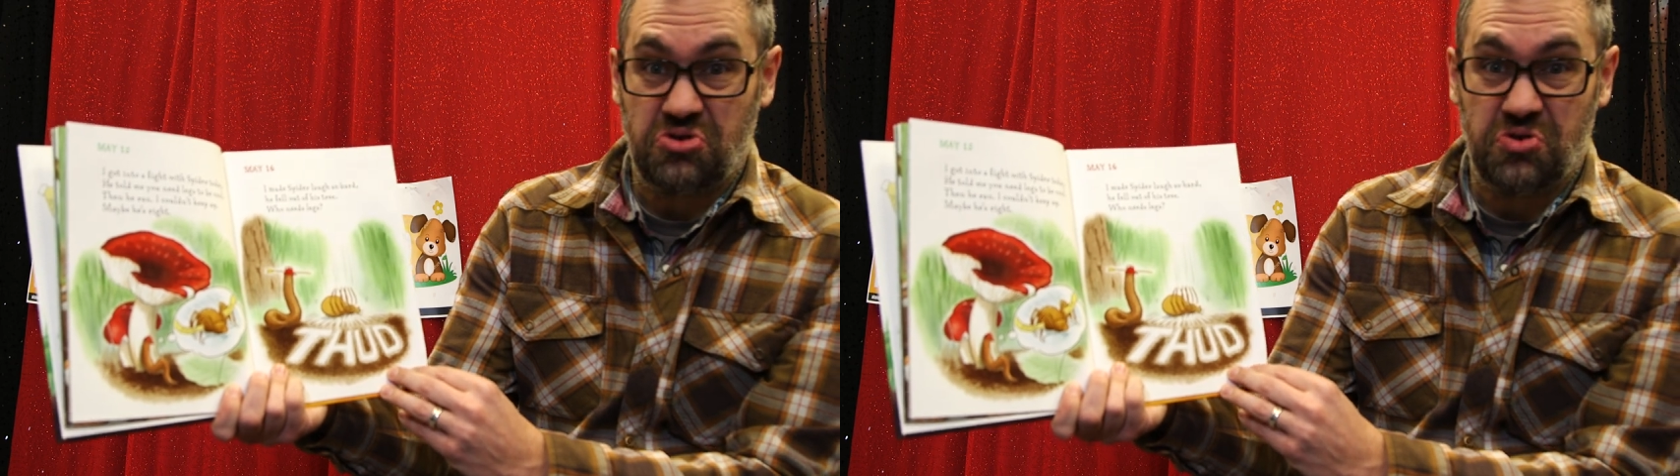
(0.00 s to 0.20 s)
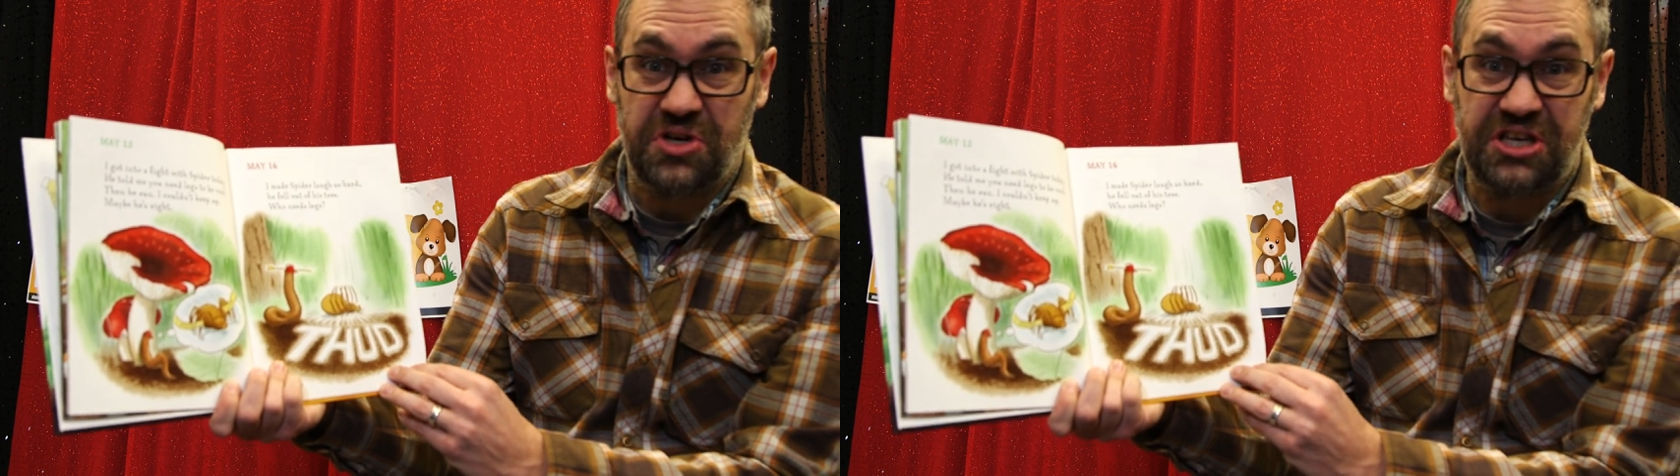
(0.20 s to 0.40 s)

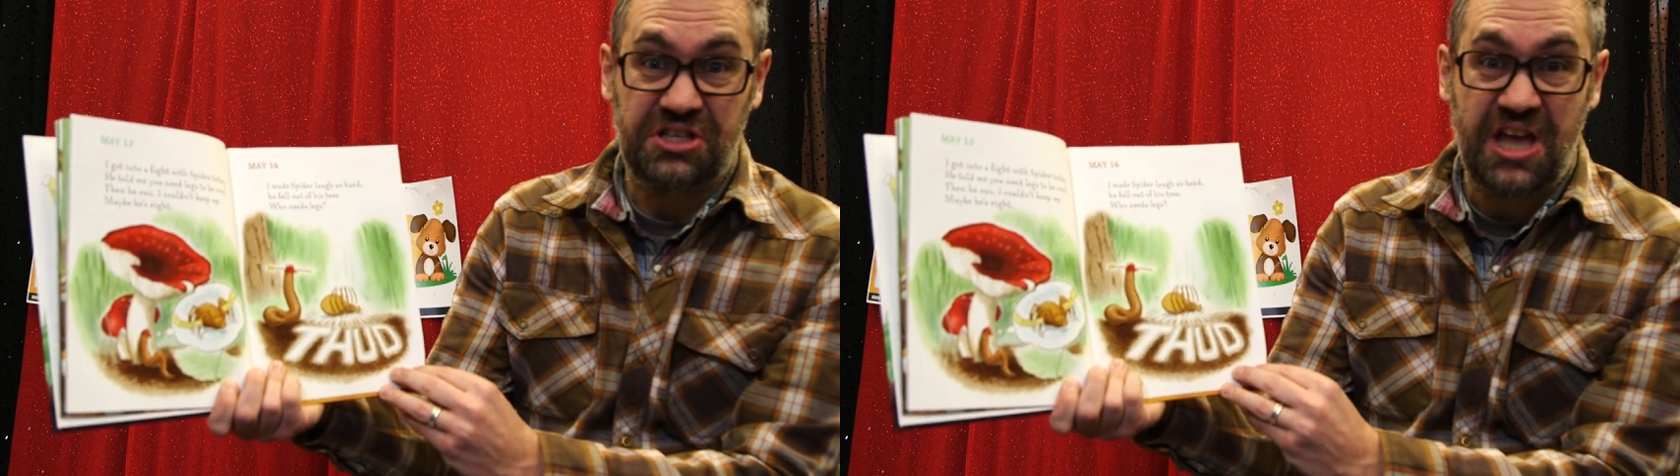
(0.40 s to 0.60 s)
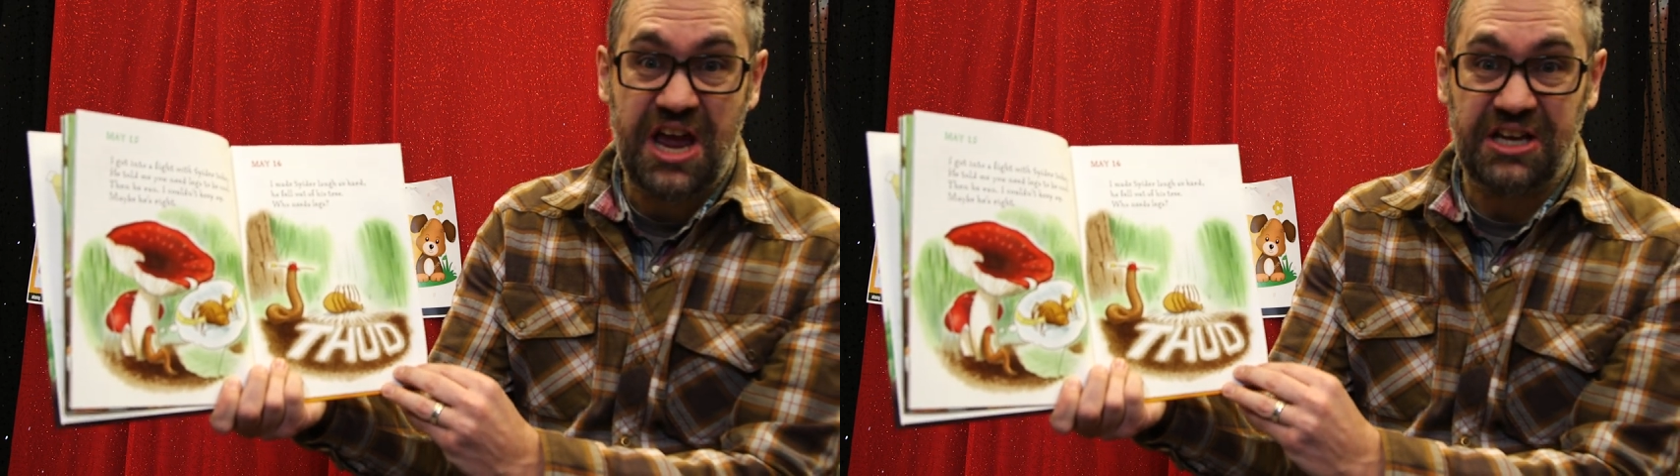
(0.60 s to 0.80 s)
Who
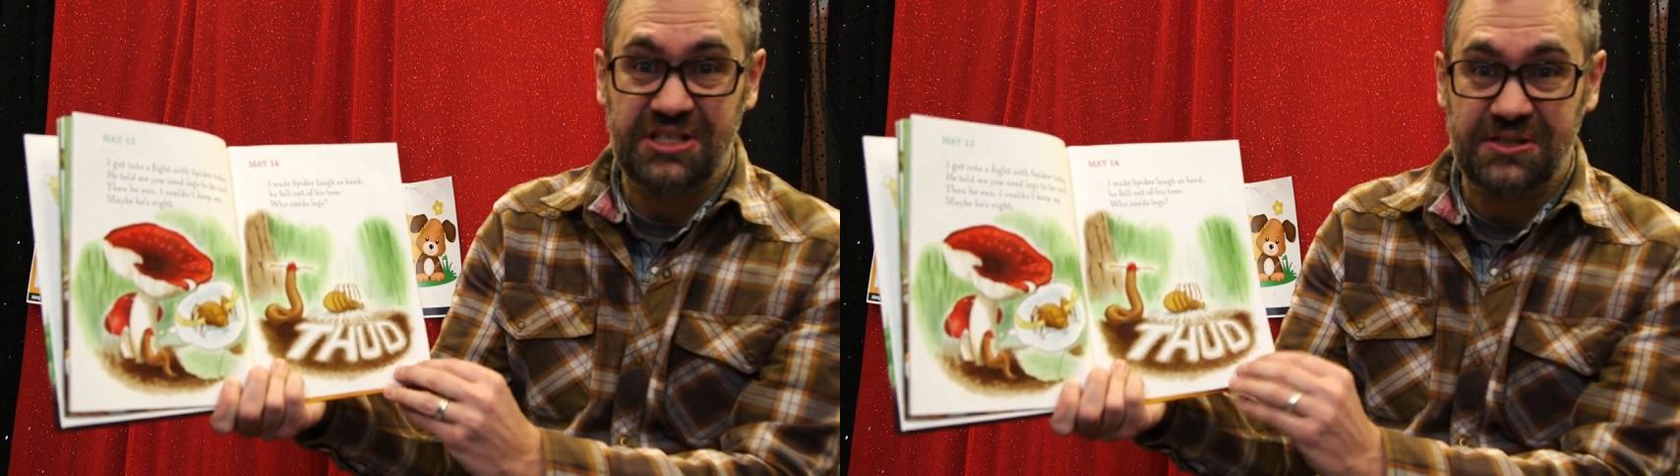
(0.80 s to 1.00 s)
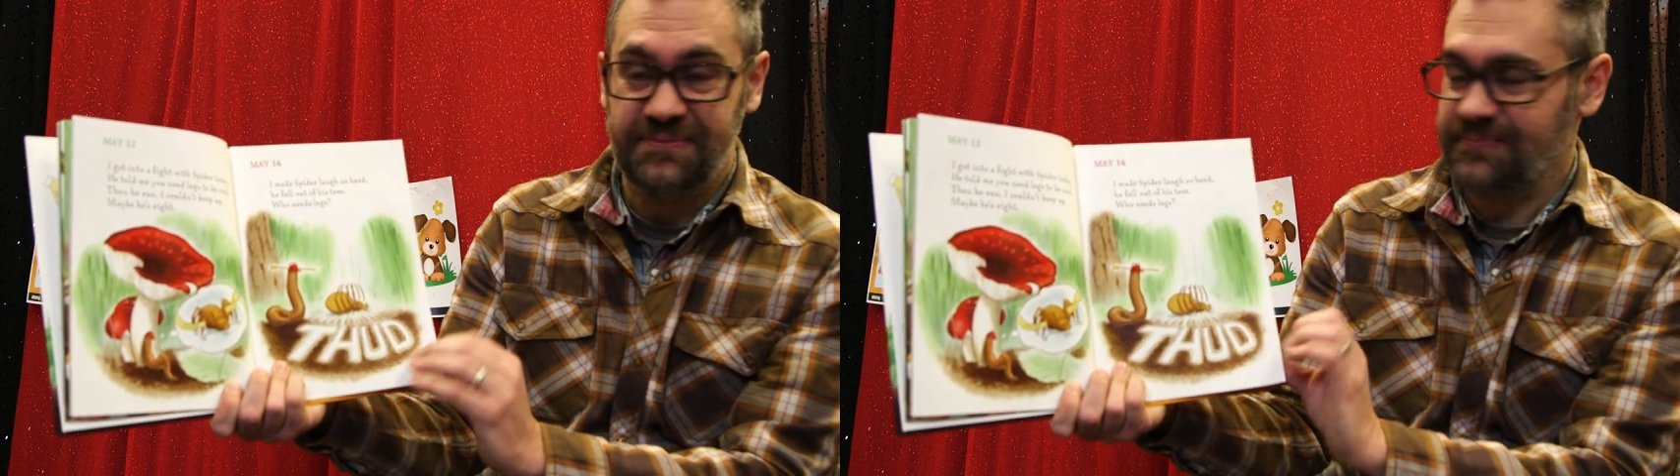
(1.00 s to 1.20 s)
needs
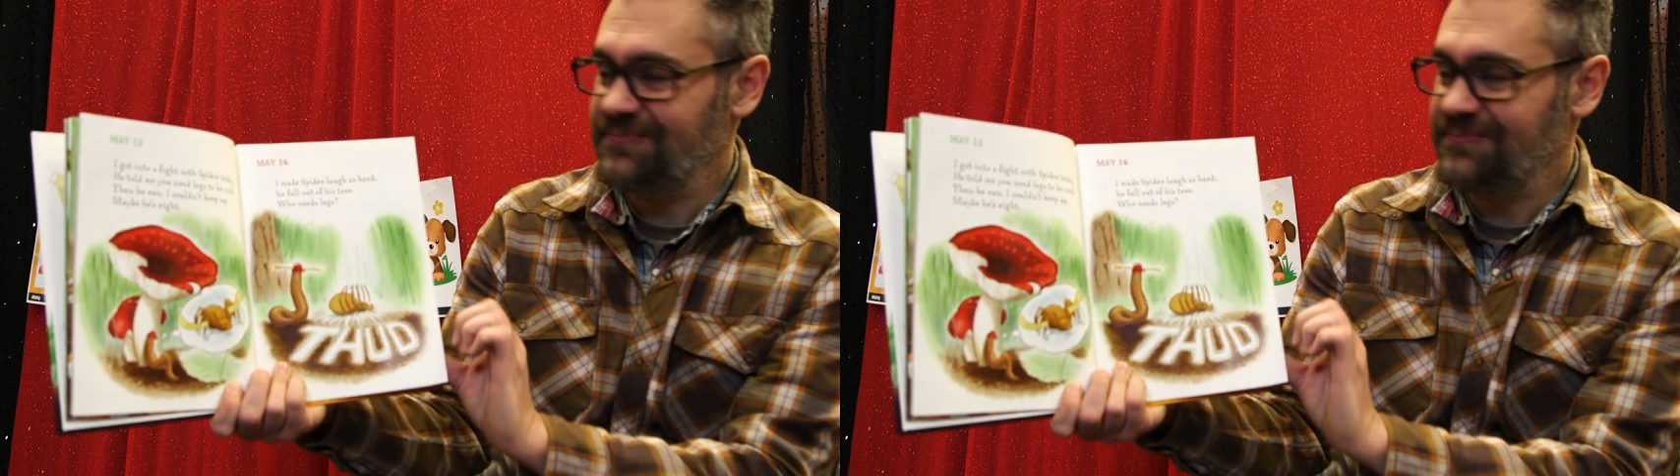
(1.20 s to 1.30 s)
legs?